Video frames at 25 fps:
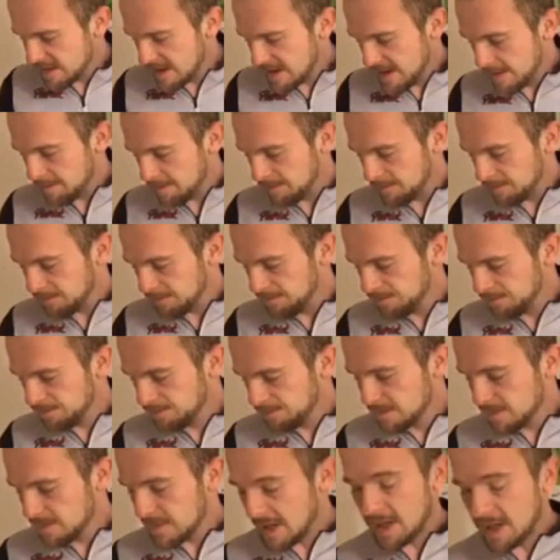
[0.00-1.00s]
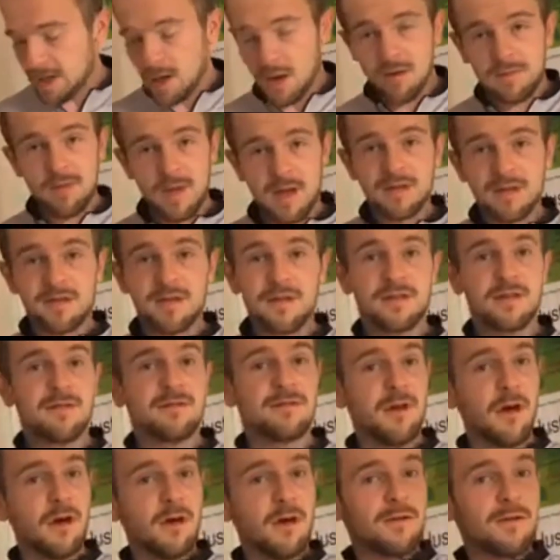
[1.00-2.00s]
a lot of muscles
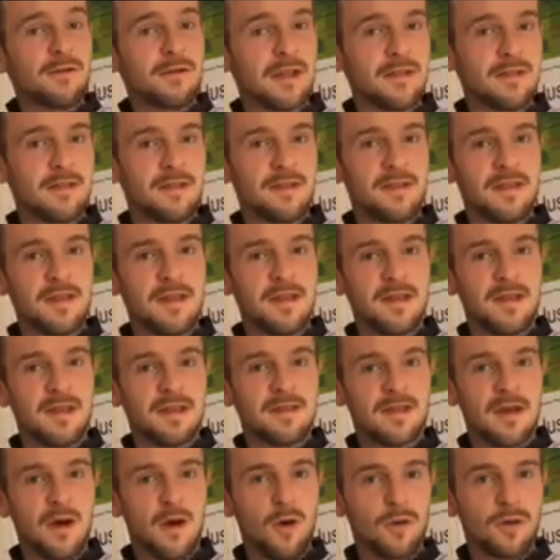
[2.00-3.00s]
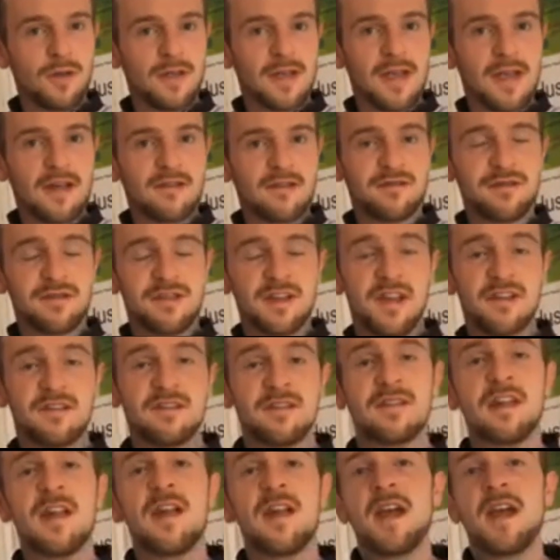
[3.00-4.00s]
involved in the holding
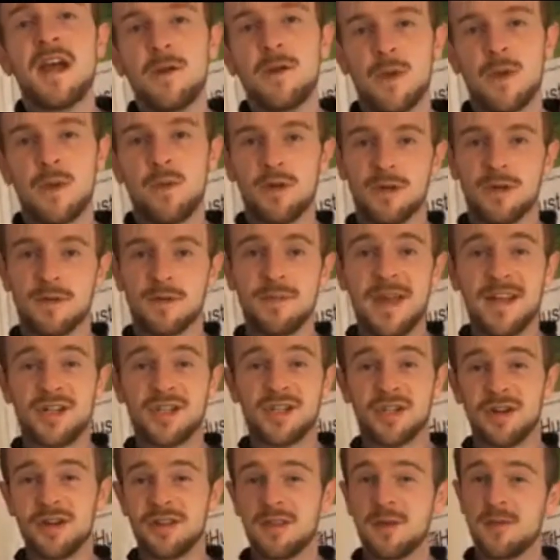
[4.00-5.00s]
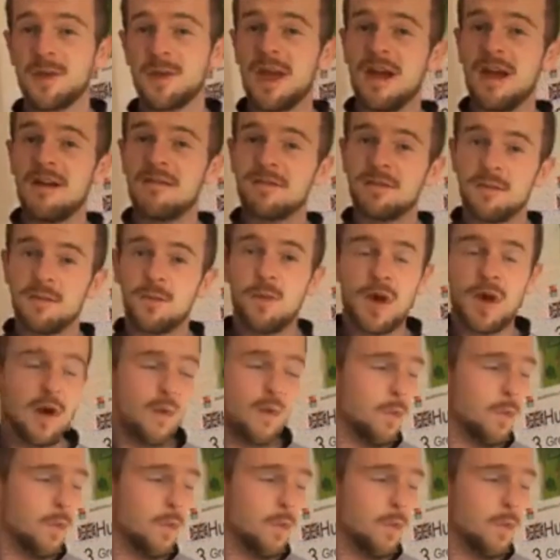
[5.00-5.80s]
exercises, and we want to make sure that we have them well